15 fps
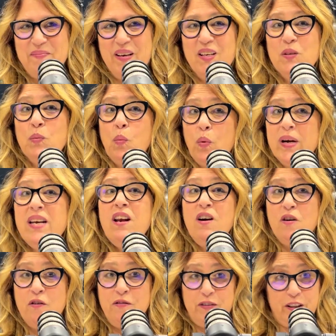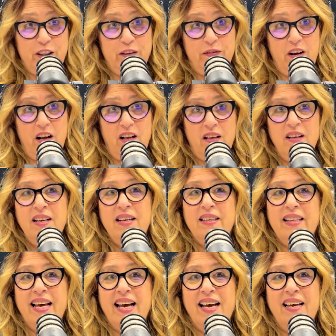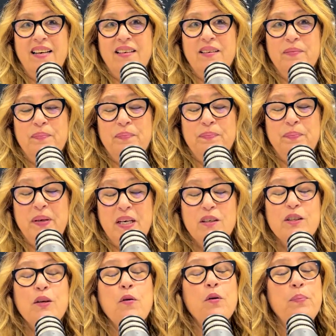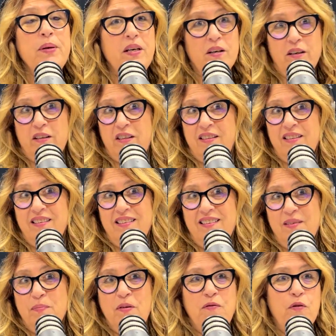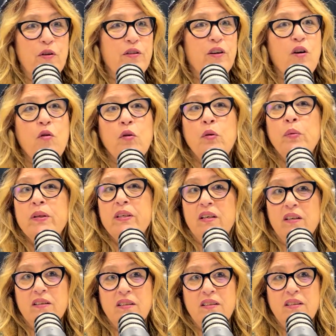Because we know, first of all, that peers go to peers before they're going to adults.